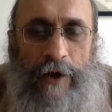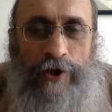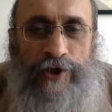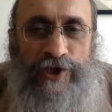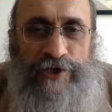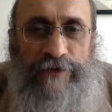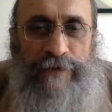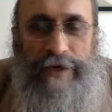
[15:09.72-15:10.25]

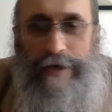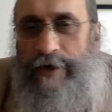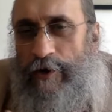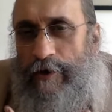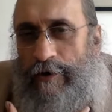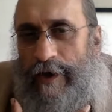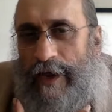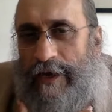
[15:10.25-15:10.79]
constable in
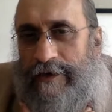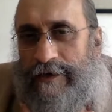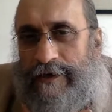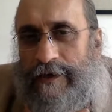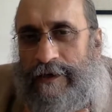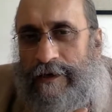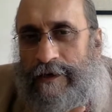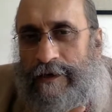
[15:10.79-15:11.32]
your
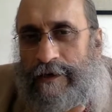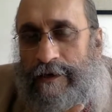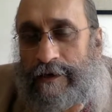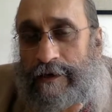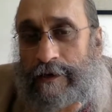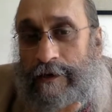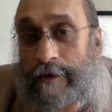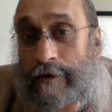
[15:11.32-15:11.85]
locality?
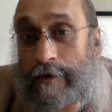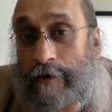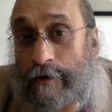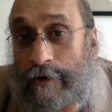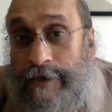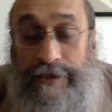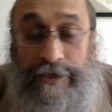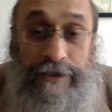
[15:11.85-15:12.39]

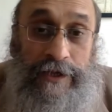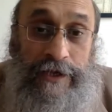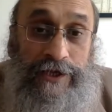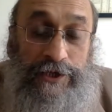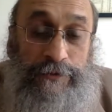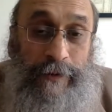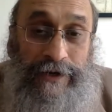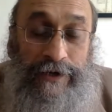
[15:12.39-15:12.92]
Or is it the
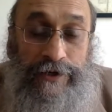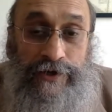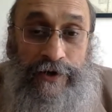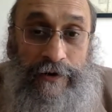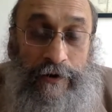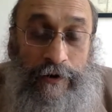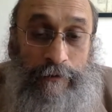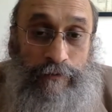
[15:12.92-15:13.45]
Inspector
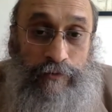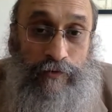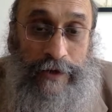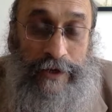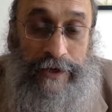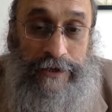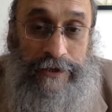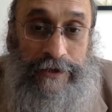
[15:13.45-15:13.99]
General of
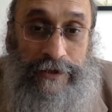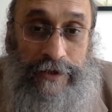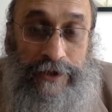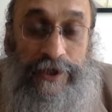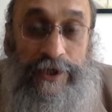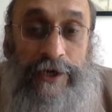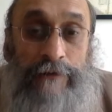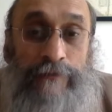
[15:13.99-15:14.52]
Police,
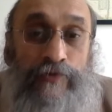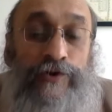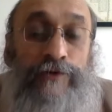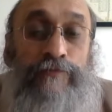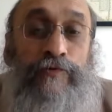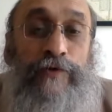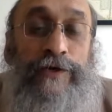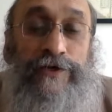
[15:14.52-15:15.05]
the senior
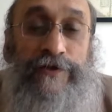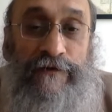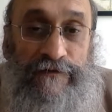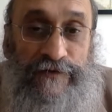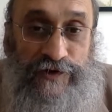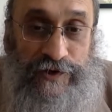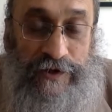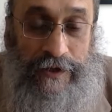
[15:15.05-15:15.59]
most police
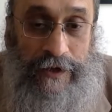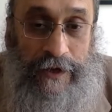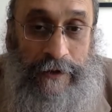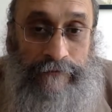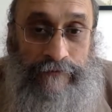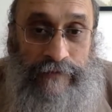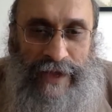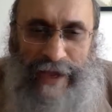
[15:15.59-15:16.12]
officer?
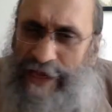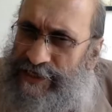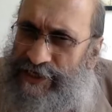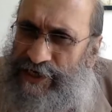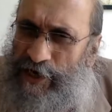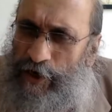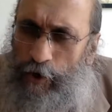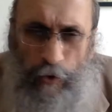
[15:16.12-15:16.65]

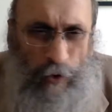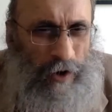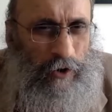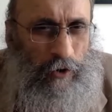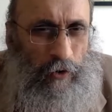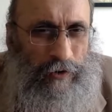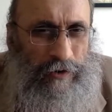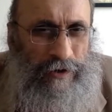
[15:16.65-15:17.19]
Is it a
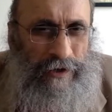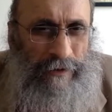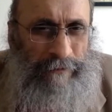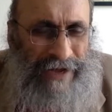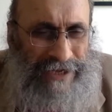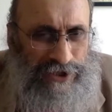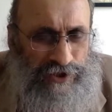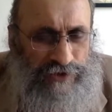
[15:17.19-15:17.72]
lower court,
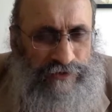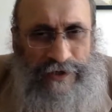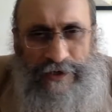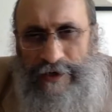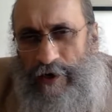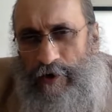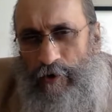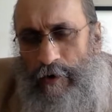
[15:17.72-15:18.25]
a
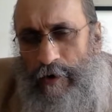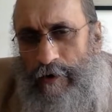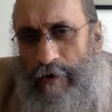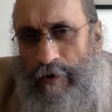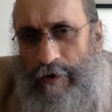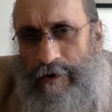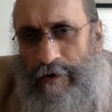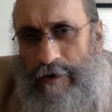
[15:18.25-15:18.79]
magistrate in a lower
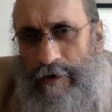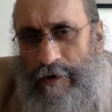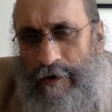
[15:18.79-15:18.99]
court?